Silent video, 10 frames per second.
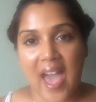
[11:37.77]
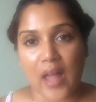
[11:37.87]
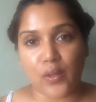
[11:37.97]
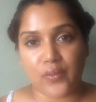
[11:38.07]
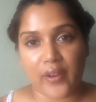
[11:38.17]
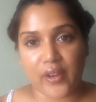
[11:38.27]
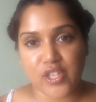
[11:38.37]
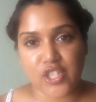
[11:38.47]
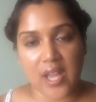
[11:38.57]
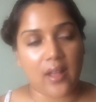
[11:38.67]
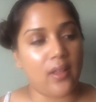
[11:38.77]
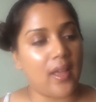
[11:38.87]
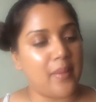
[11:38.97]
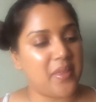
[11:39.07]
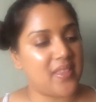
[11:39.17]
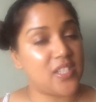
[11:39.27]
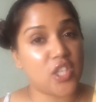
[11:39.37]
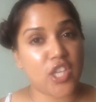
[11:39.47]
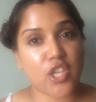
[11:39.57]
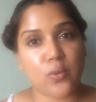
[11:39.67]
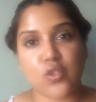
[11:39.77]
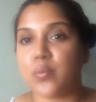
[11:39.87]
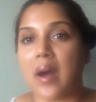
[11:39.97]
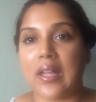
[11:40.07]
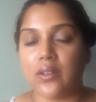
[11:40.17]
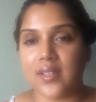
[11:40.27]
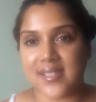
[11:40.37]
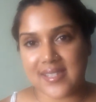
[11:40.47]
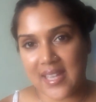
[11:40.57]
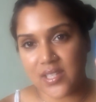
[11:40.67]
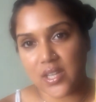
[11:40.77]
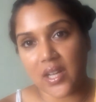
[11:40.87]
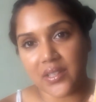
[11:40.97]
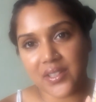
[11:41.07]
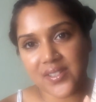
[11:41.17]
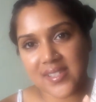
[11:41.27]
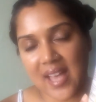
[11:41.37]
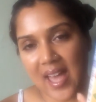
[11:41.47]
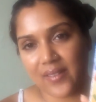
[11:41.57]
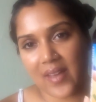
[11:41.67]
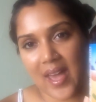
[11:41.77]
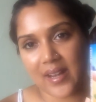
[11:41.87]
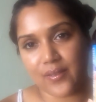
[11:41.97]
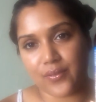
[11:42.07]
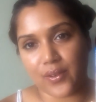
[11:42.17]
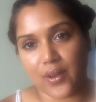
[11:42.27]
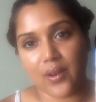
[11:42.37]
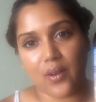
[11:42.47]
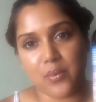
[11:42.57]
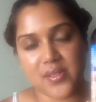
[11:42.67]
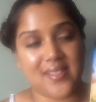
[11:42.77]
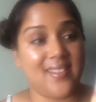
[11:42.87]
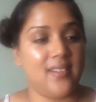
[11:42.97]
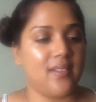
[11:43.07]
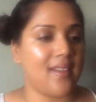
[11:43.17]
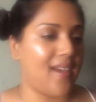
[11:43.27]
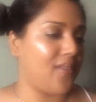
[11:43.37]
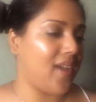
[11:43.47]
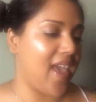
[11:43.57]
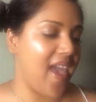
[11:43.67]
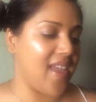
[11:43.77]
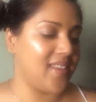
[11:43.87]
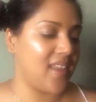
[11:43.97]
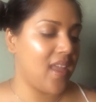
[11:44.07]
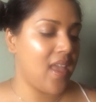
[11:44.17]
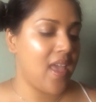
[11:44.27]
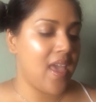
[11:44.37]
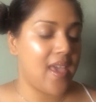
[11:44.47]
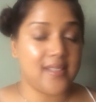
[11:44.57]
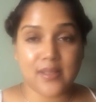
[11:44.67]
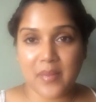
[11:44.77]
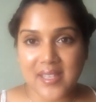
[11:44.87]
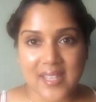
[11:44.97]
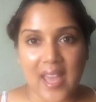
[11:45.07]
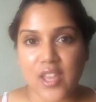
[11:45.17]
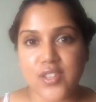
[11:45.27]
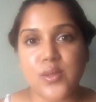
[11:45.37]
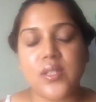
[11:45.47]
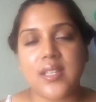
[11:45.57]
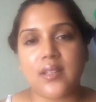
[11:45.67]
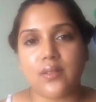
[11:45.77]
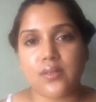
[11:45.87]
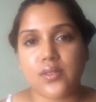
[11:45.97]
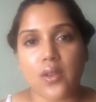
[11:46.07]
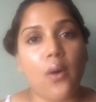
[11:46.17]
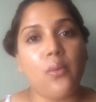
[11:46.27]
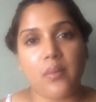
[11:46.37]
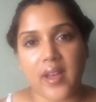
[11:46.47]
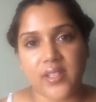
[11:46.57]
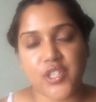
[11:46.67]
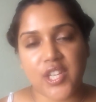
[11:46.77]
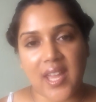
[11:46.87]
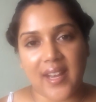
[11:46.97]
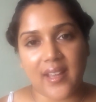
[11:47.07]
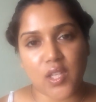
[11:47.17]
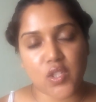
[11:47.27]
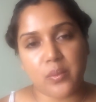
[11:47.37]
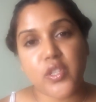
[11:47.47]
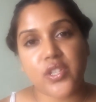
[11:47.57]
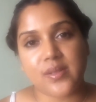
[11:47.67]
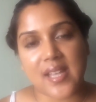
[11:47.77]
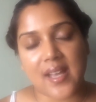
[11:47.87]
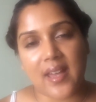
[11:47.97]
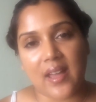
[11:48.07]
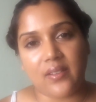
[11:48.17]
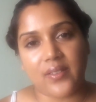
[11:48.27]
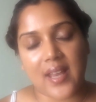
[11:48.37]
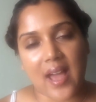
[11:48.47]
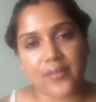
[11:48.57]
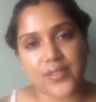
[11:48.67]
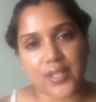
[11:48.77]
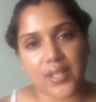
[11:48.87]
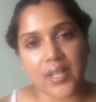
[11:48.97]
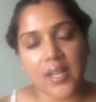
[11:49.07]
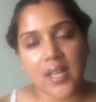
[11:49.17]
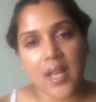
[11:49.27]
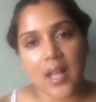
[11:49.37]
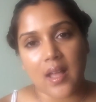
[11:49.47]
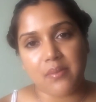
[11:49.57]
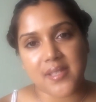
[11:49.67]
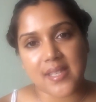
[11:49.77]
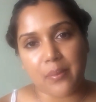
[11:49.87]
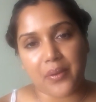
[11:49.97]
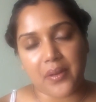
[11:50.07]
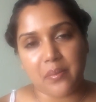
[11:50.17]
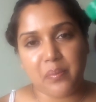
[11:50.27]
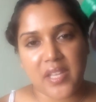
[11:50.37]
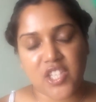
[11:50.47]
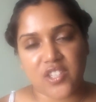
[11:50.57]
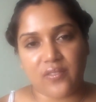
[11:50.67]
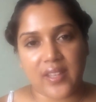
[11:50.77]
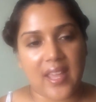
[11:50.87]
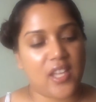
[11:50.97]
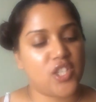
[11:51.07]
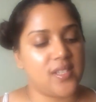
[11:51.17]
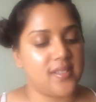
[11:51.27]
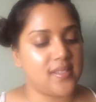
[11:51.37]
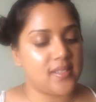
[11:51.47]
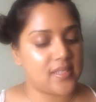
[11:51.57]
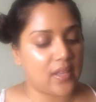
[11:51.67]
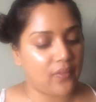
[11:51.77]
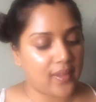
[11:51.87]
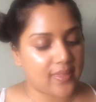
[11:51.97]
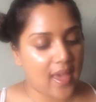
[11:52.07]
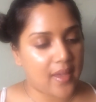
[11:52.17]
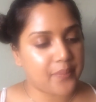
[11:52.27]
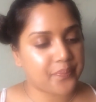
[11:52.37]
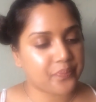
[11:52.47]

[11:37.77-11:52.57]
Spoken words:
aloe vera gel. I mean, this huge bottle is $10. I've had it for almost a year now, and it's amazing. I use it so much, and I got so much use out of it after the summer and beach and vacations and stuff like that.